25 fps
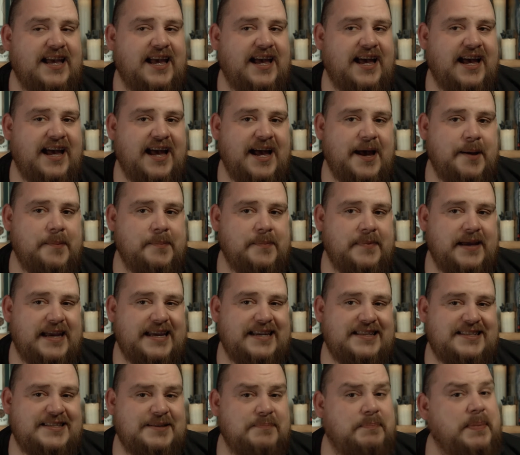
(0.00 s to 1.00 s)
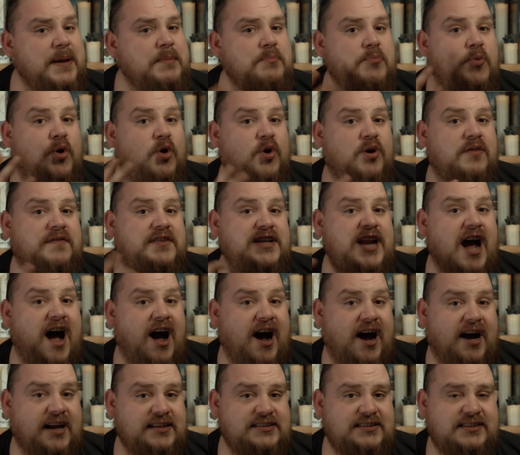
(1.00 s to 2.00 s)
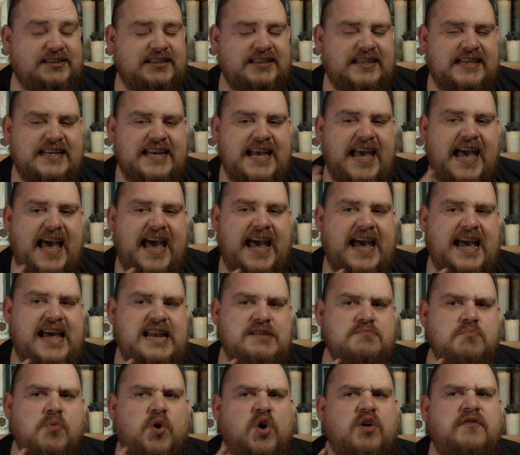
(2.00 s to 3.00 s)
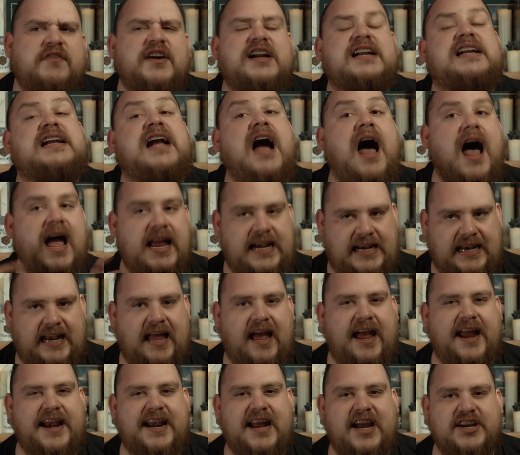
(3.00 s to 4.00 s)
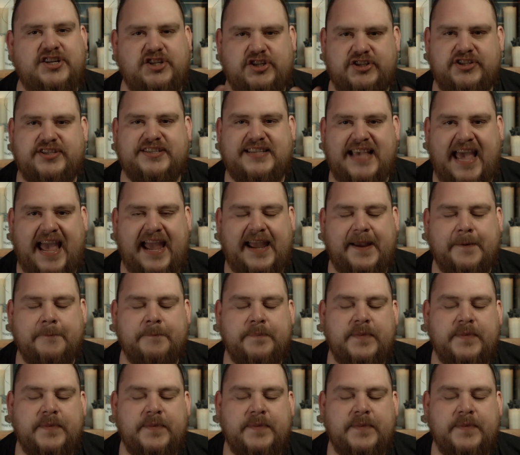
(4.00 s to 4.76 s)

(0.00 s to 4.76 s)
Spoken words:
It's a bit more of an art and more of a guideline, I should say.